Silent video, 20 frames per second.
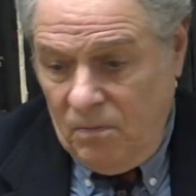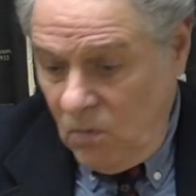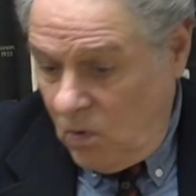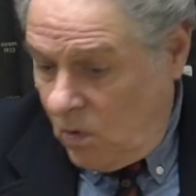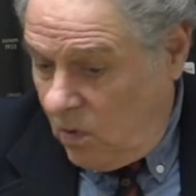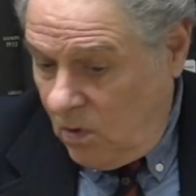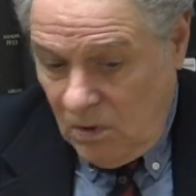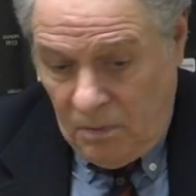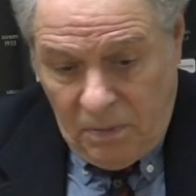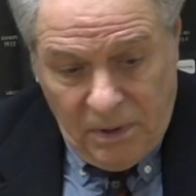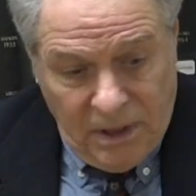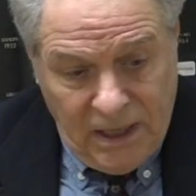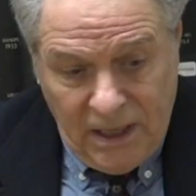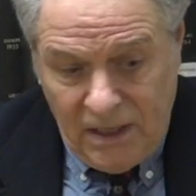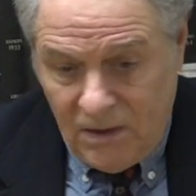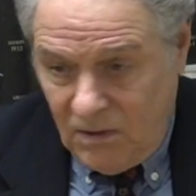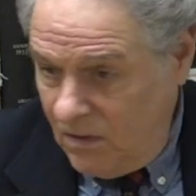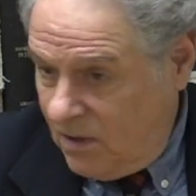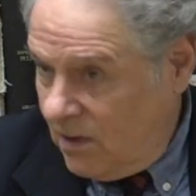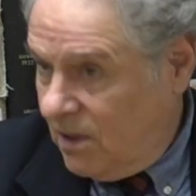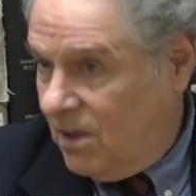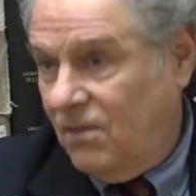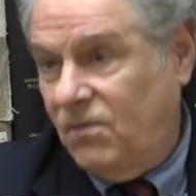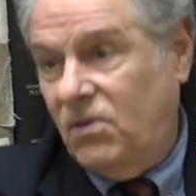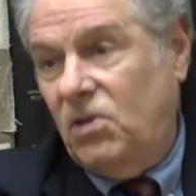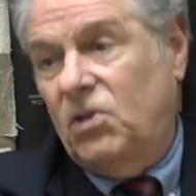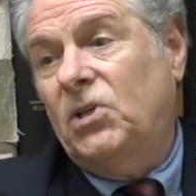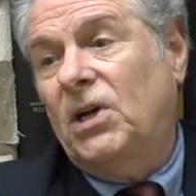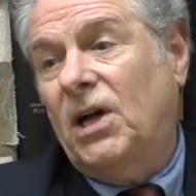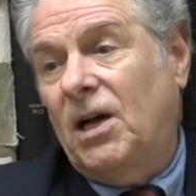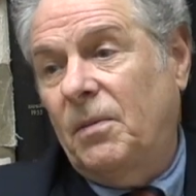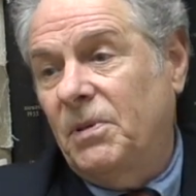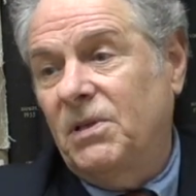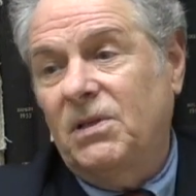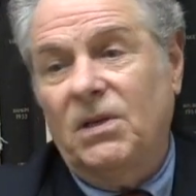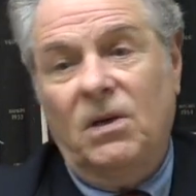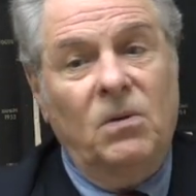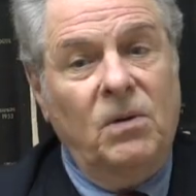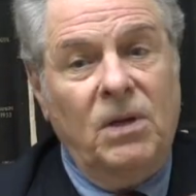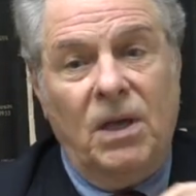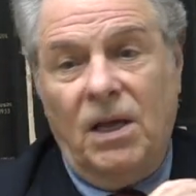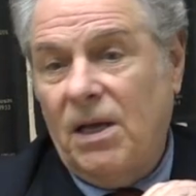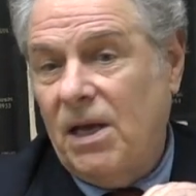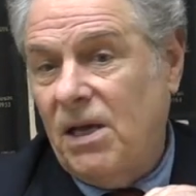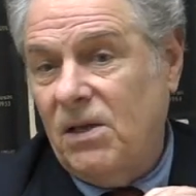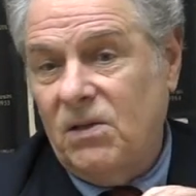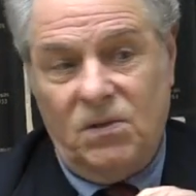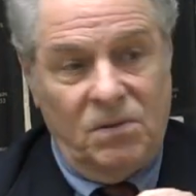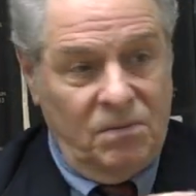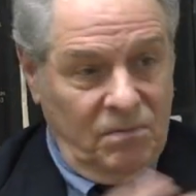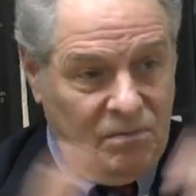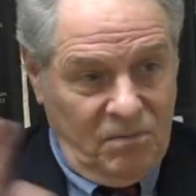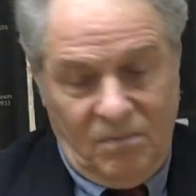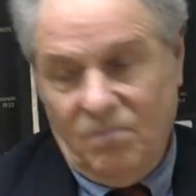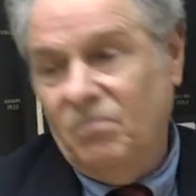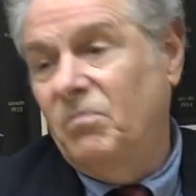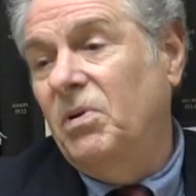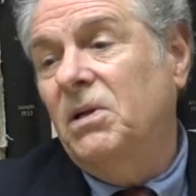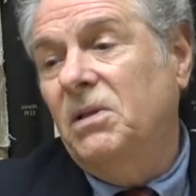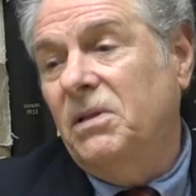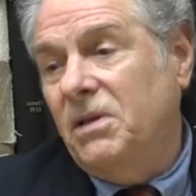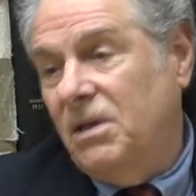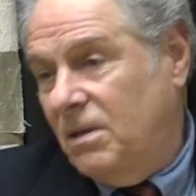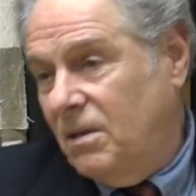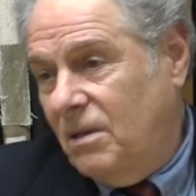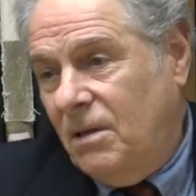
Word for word: all the plans to give to shop and say, okay, guys, build it.